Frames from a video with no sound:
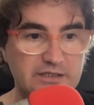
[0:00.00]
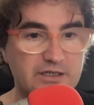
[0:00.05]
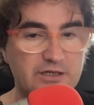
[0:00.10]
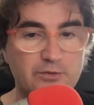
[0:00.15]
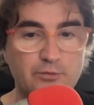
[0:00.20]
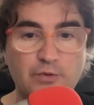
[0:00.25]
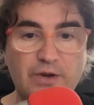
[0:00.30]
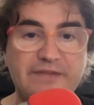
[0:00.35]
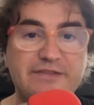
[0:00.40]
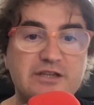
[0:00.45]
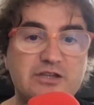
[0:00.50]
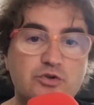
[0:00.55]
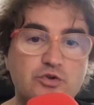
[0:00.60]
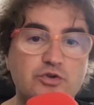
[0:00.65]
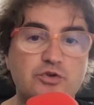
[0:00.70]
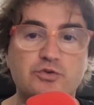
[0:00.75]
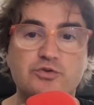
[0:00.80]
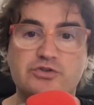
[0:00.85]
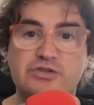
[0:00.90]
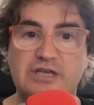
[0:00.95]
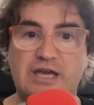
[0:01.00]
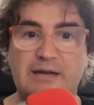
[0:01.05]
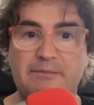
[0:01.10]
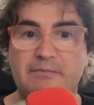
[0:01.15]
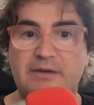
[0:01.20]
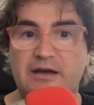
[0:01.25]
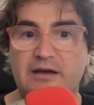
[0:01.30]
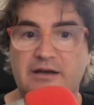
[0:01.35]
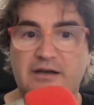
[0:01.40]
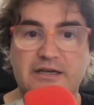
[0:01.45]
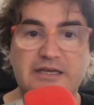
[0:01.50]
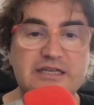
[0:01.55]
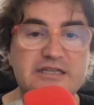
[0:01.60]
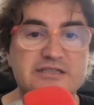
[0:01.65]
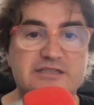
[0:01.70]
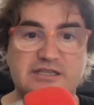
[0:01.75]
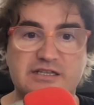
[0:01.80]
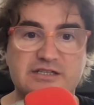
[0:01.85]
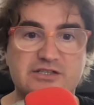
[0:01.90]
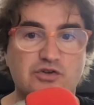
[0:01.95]
ready-to-use
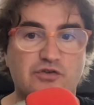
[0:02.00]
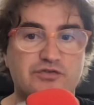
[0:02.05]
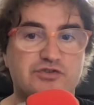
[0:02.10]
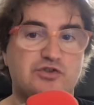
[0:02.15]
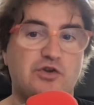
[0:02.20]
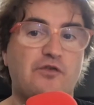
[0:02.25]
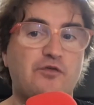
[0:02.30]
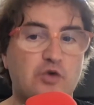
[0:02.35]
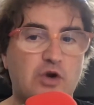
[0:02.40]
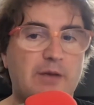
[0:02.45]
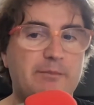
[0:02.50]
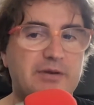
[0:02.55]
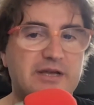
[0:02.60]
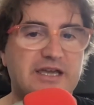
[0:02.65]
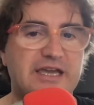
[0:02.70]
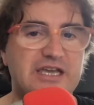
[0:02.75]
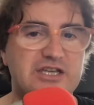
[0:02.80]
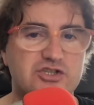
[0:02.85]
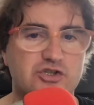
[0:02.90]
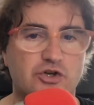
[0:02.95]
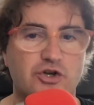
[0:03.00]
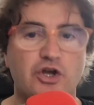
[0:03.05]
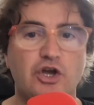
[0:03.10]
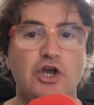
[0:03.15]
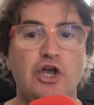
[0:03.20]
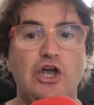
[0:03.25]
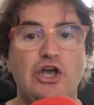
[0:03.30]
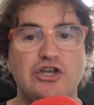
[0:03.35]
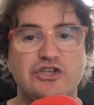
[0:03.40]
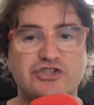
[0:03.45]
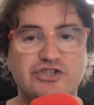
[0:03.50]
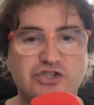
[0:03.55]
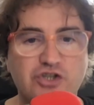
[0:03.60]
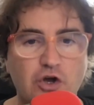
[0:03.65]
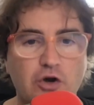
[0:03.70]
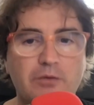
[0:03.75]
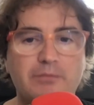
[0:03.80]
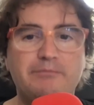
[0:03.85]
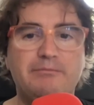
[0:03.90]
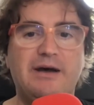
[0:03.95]
instance of software application.
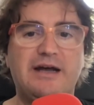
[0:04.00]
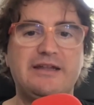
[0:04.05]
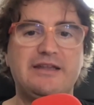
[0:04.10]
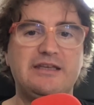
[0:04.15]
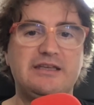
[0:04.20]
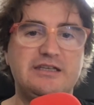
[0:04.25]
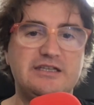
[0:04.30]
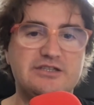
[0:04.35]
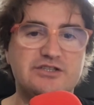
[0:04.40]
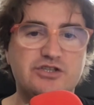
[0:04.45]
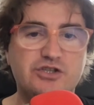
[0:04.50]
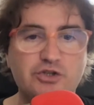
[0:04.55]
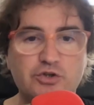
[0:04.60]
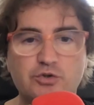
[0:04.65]
Somebody is